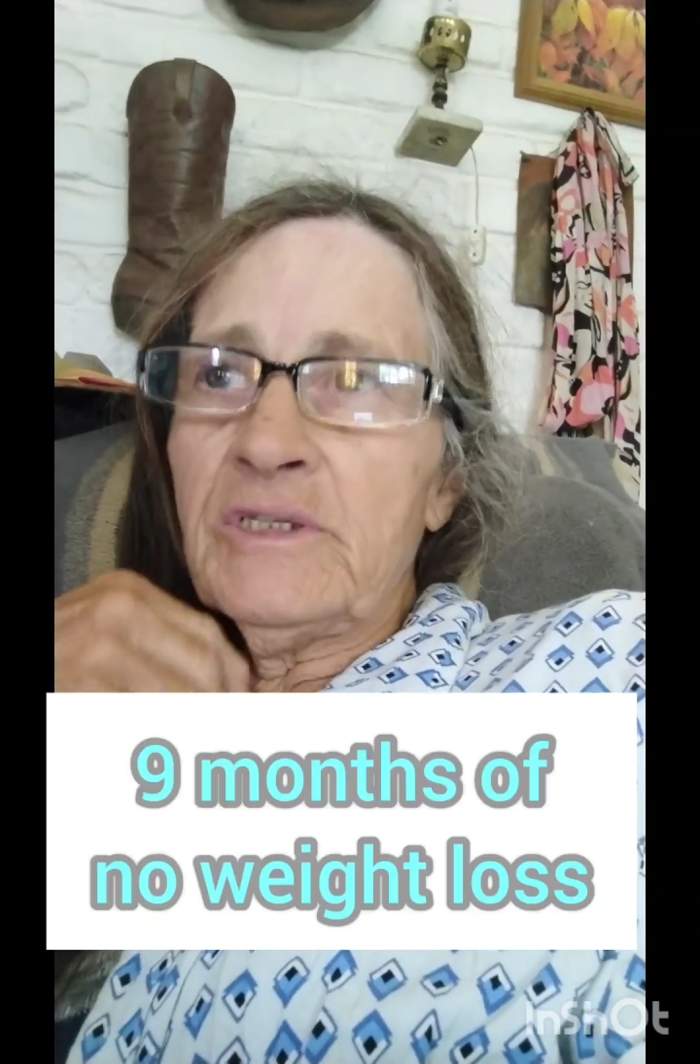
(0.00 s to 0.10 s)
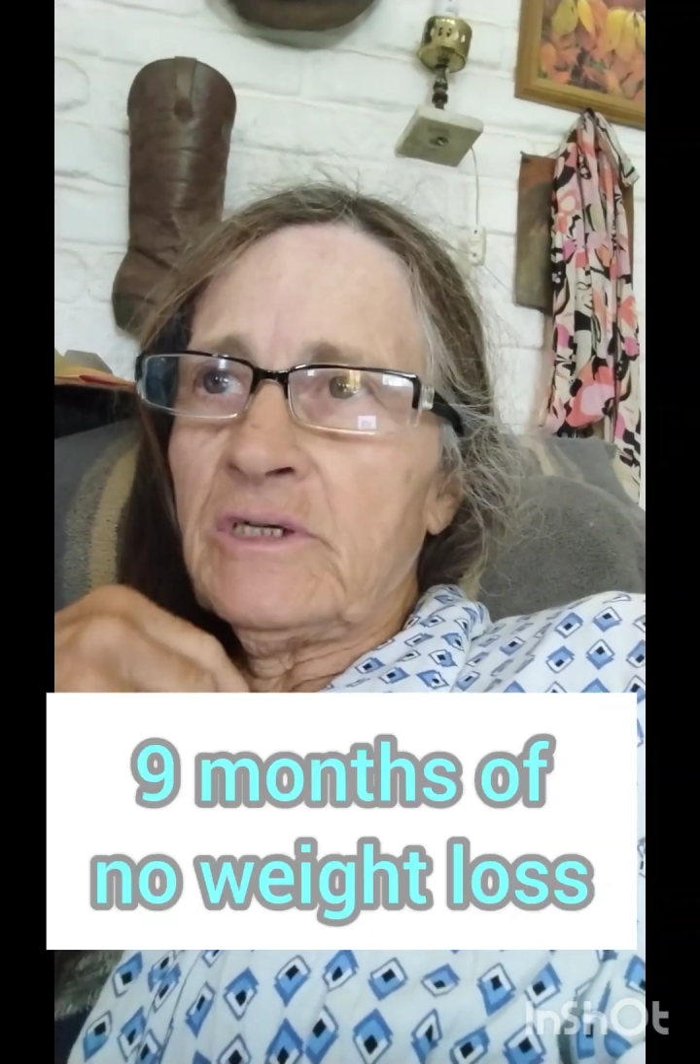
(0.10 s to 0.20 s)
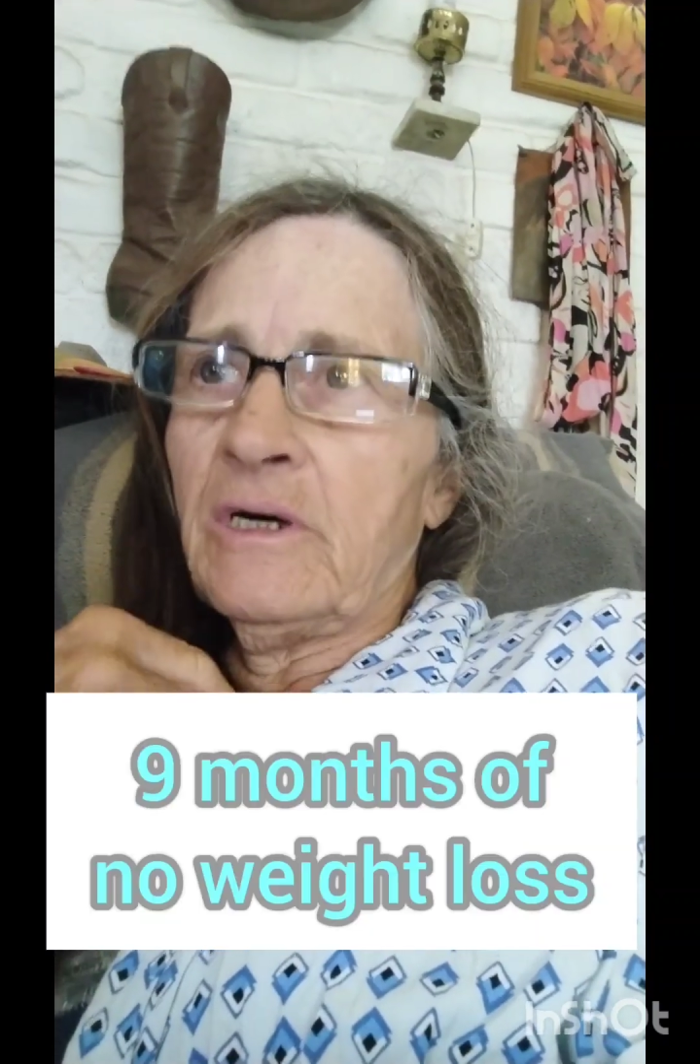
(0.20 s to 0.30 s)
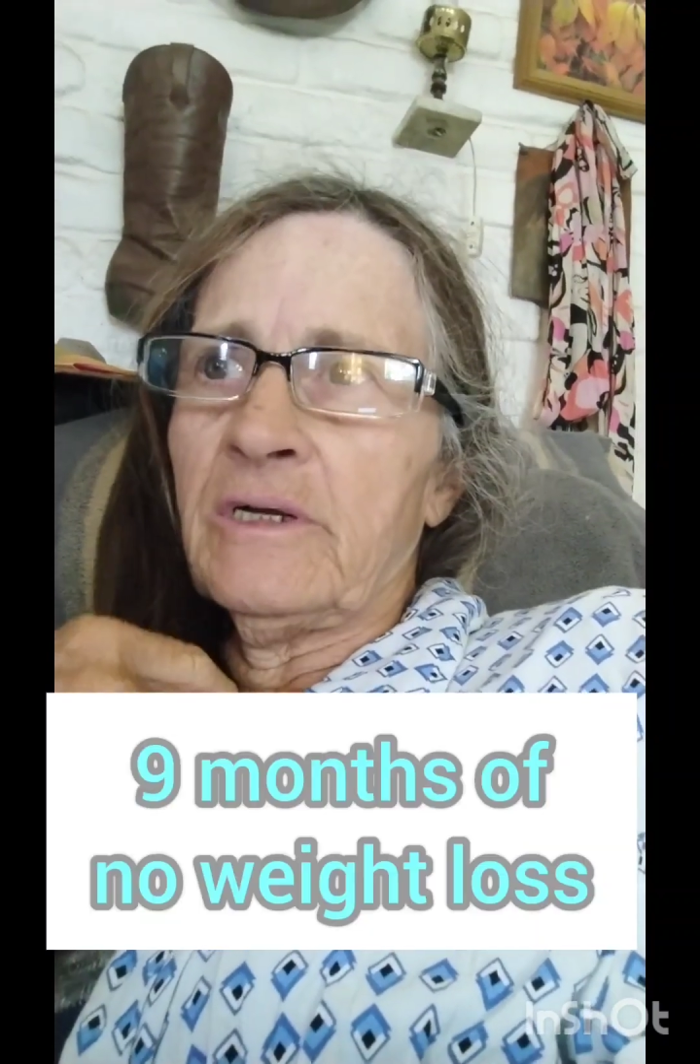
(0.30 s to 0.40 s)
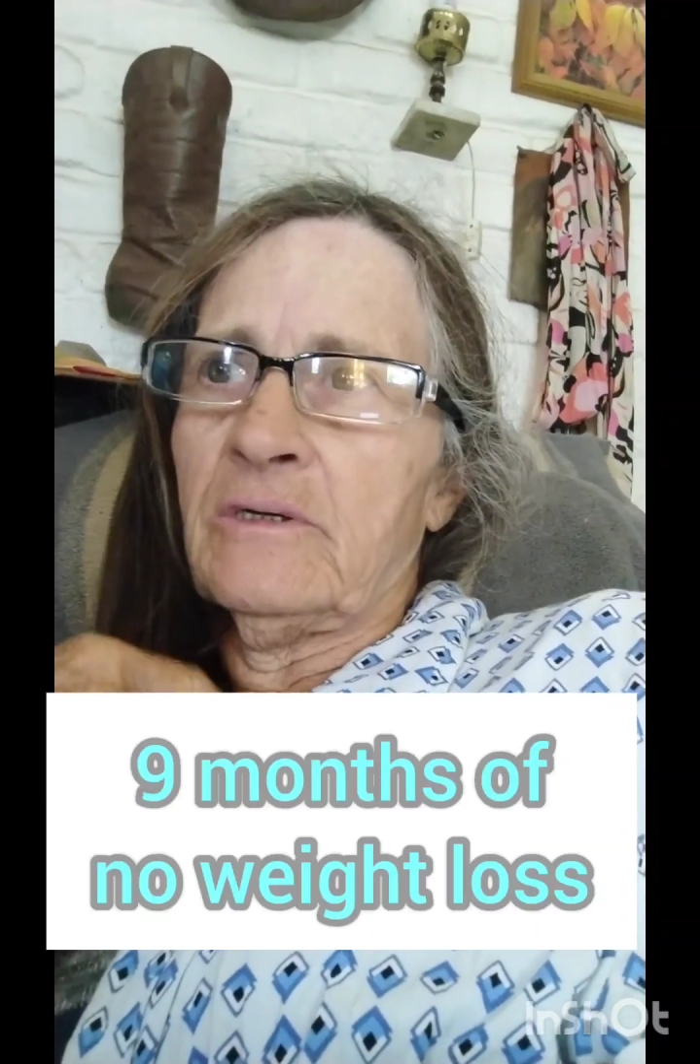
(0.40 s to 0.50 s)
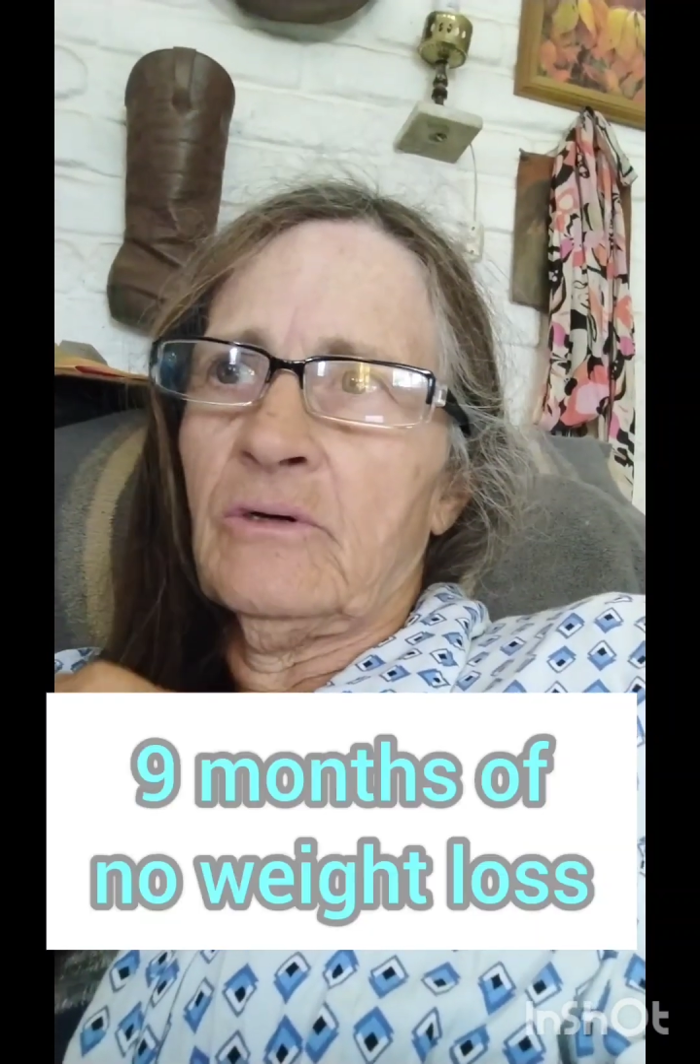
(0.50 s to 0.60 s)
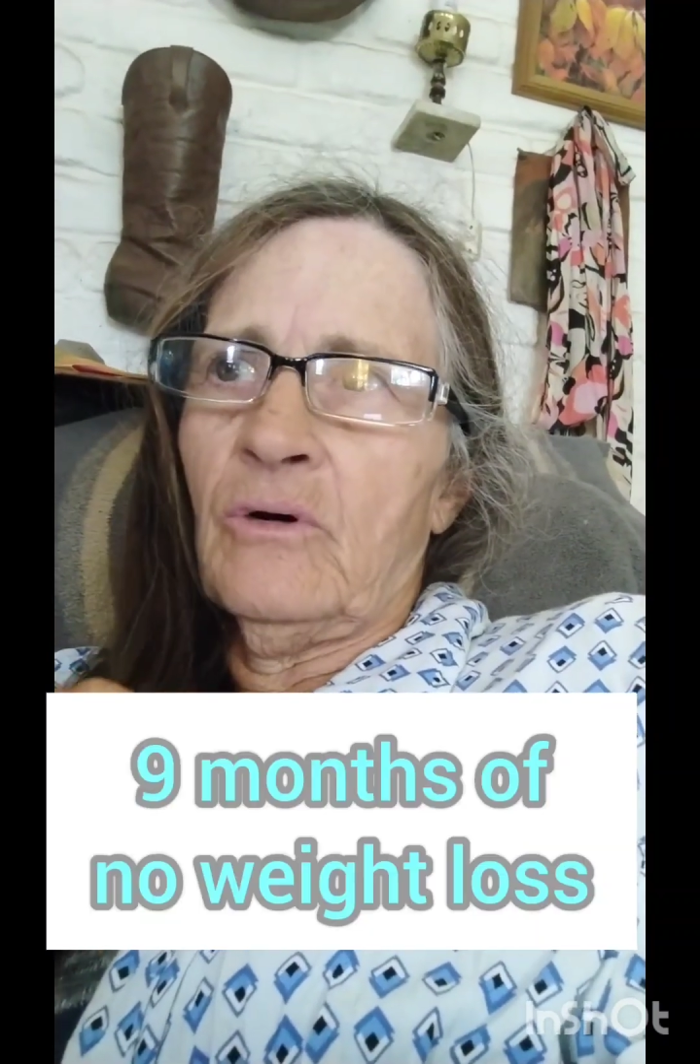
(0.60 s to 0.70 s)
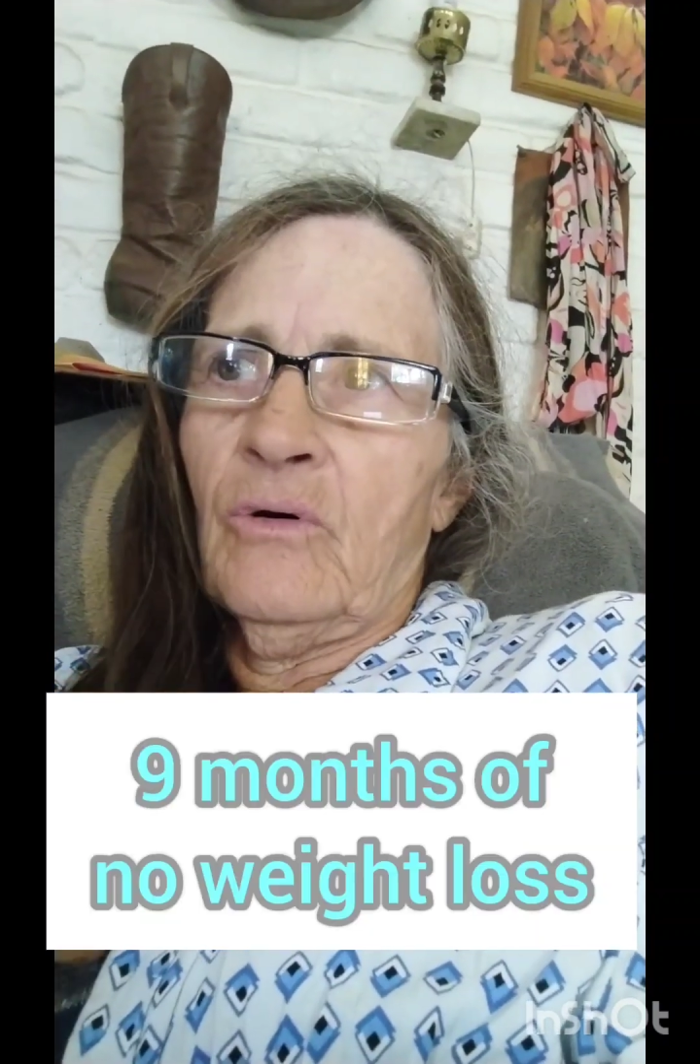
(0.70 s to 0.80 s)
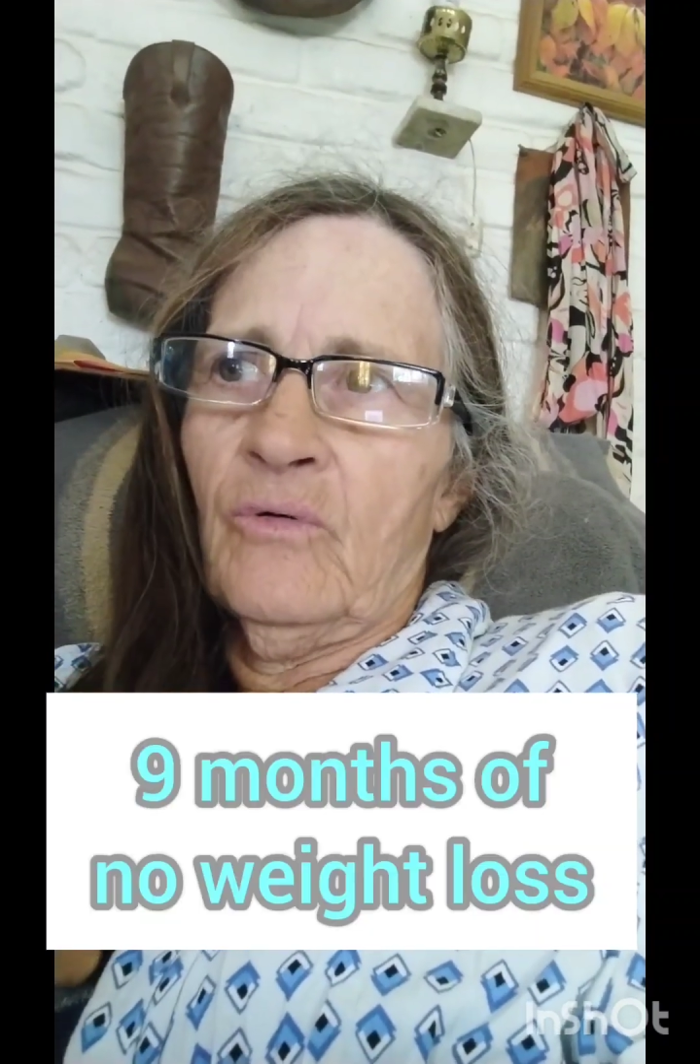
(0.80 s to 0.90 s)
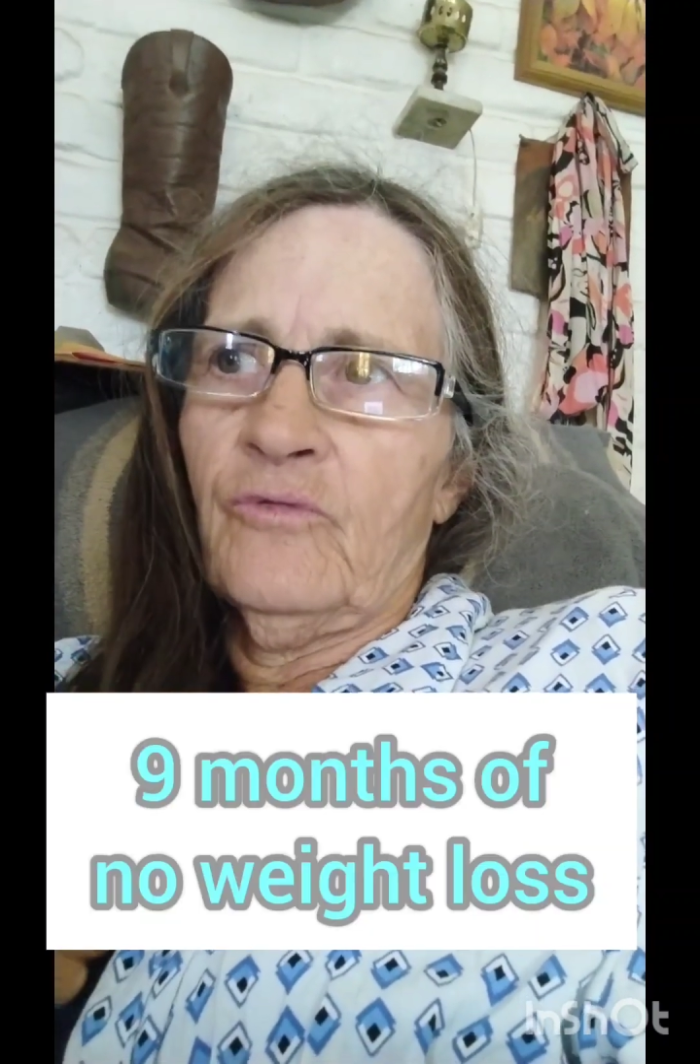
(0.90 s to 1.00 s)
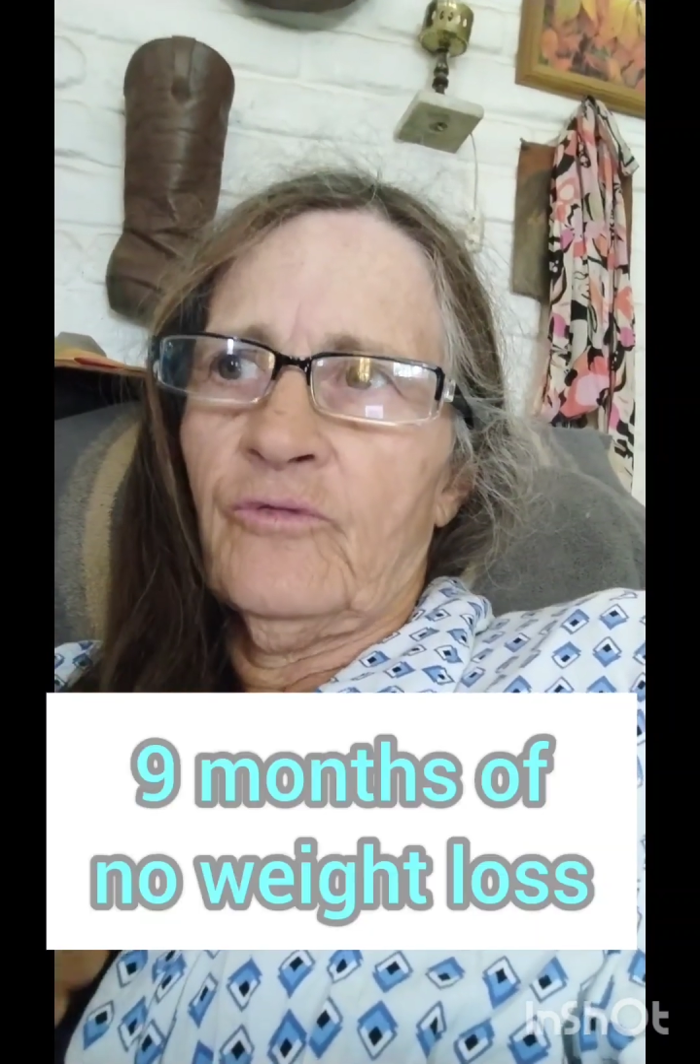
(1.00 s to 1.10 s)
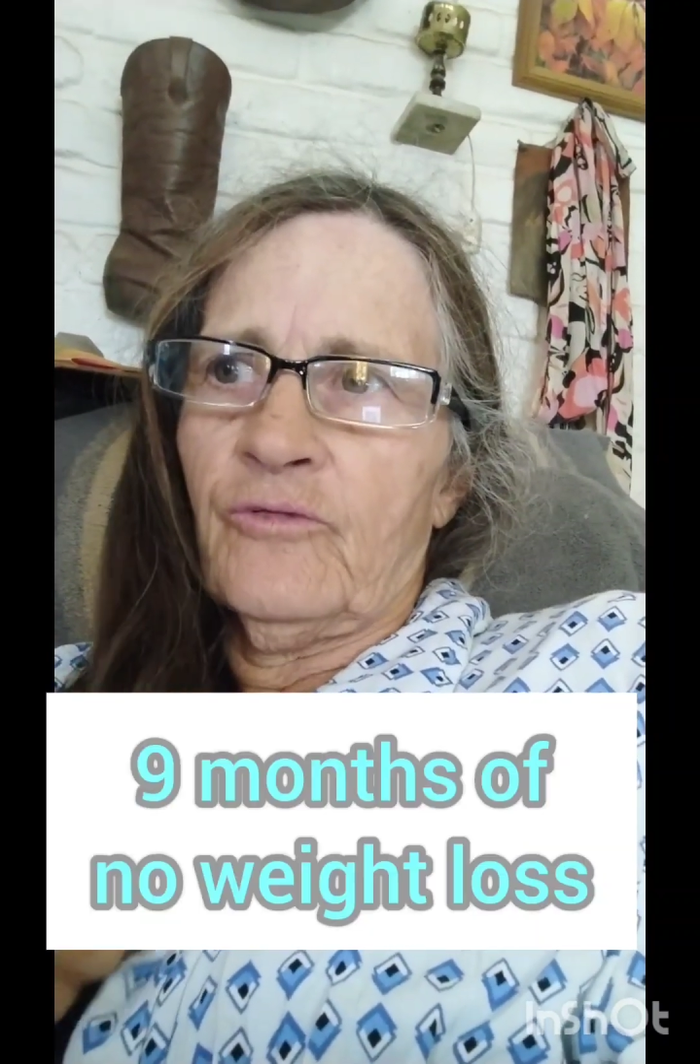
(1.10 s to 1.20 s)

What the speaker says: tired of